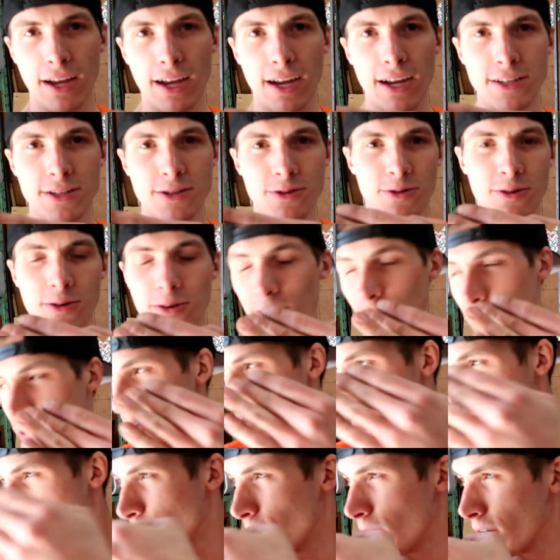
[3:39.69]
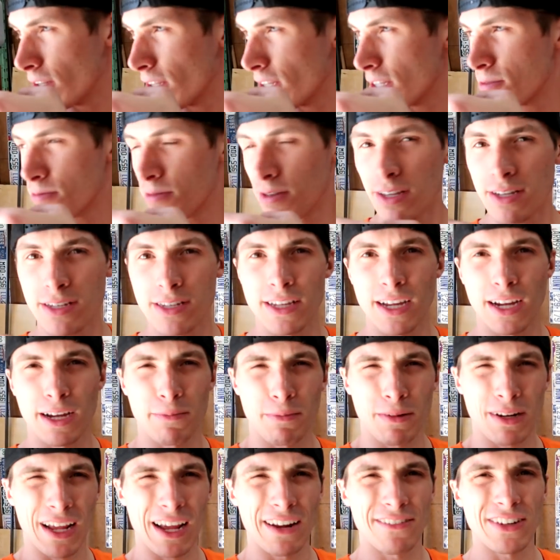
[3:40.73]
gas or run this with a stick,
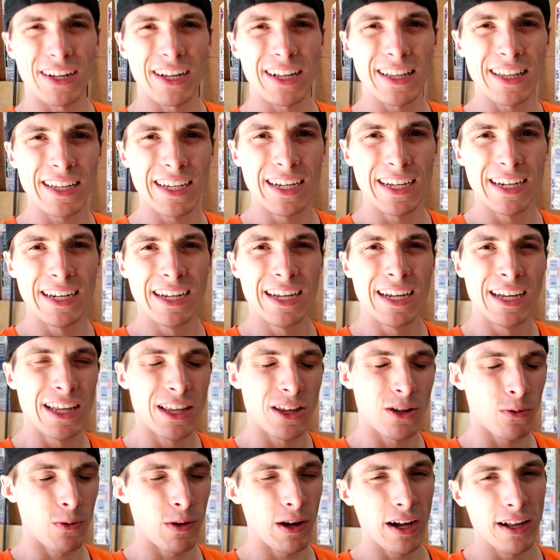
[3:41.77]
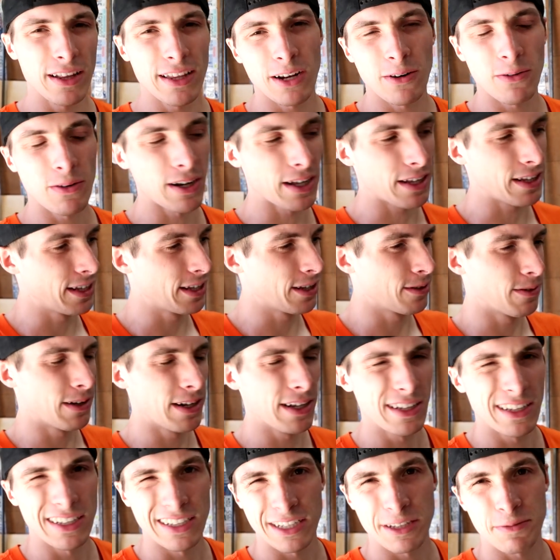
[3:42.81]
I'm gonna have to clean the weld. I don't wanna clean the
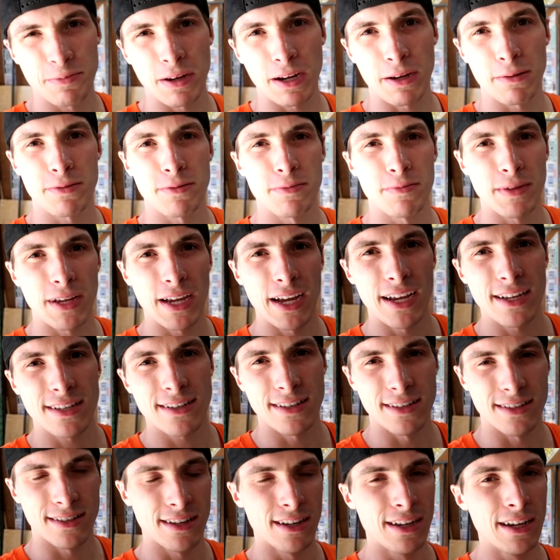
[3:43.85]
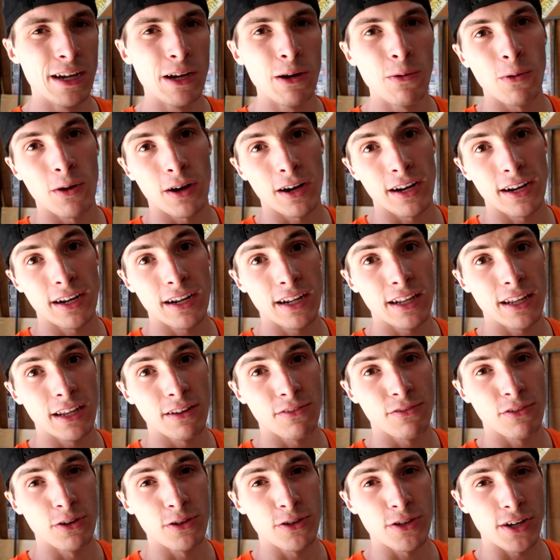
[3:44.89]
weld, I'll just pick up some gas because we're gonna need it in the
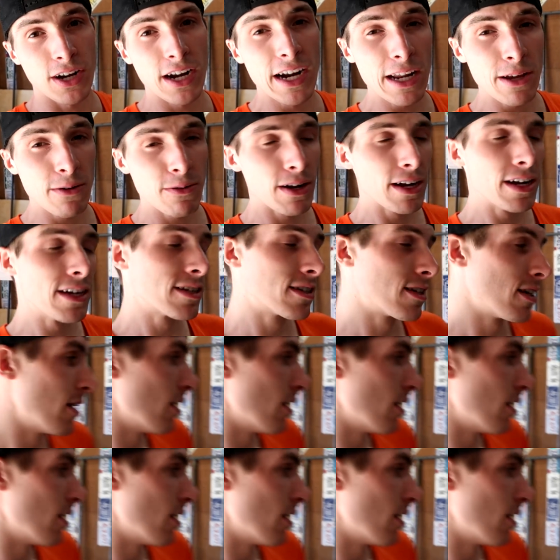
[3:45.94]
future. Anyways,